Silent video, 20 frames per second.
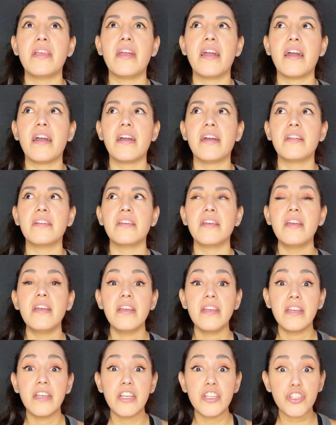had
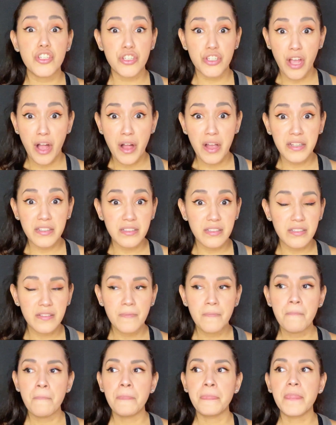his shots.
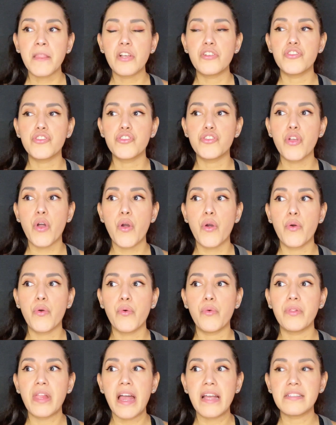So
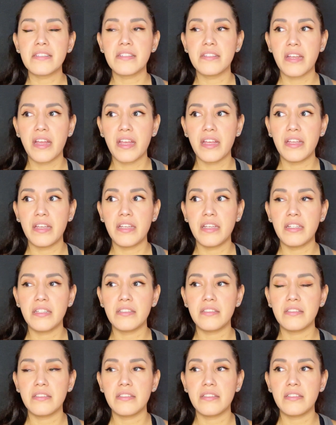last night,
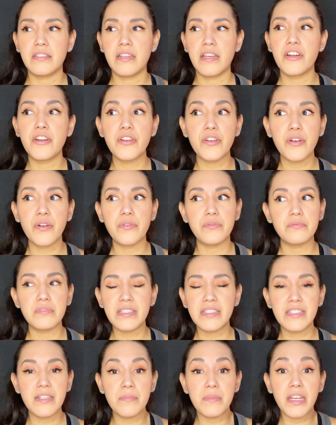I don't know, it
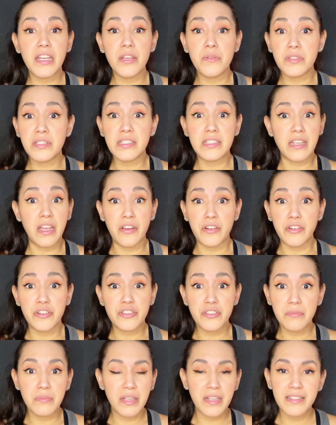seemed like he was scared or
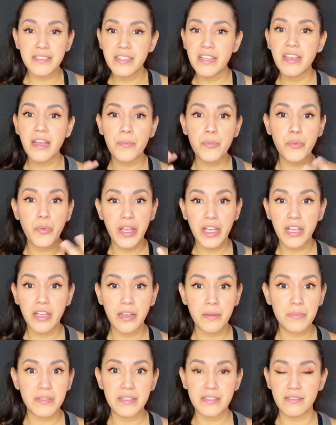something because he kept waking
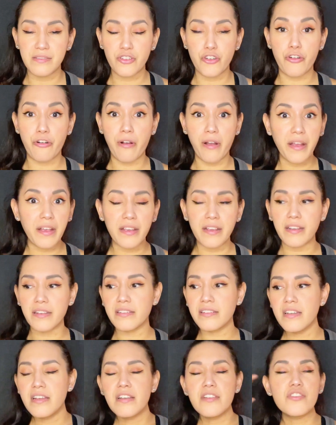up and crying.
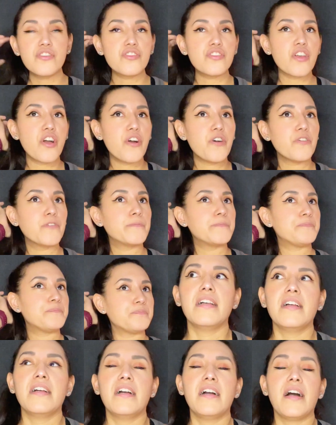So
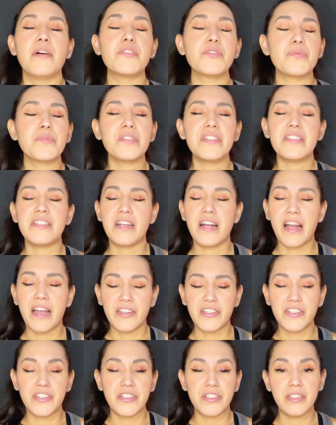I was really
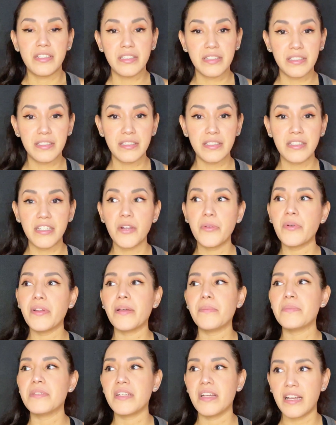tired. And then when
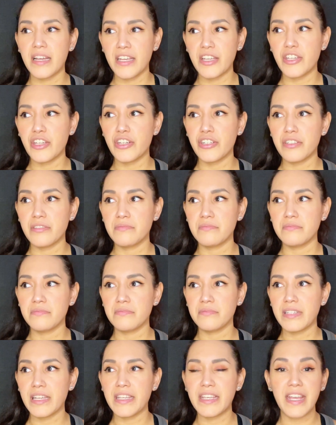I'm tired,
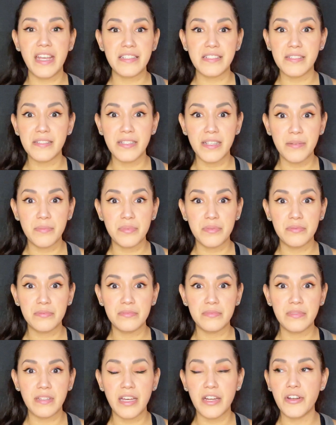I can't sleep.
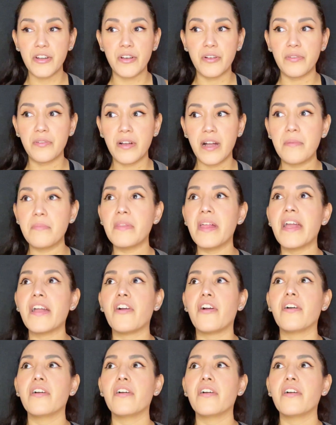I don't know. I'm like,